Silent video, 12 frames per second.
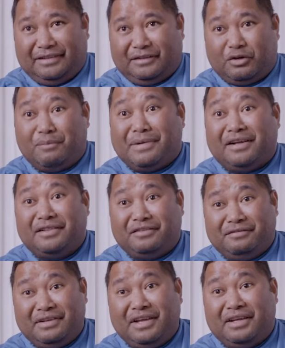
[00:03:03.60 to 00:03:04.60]
command
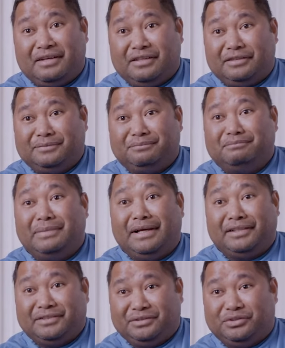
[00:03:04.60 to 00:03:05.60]
the vehicle
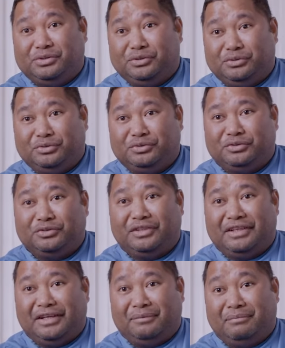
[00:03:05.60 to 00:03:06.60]
back to
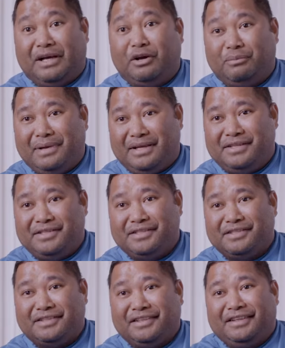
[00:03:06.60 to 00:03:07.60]
our base.
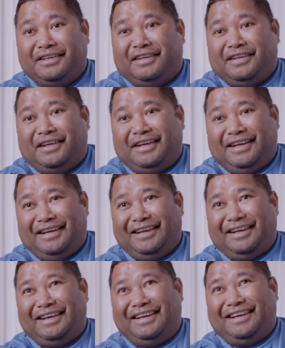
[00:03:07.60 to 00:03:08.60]

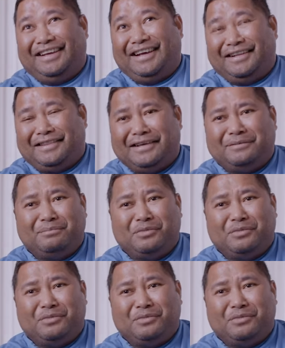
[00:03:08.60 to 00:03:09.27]
At that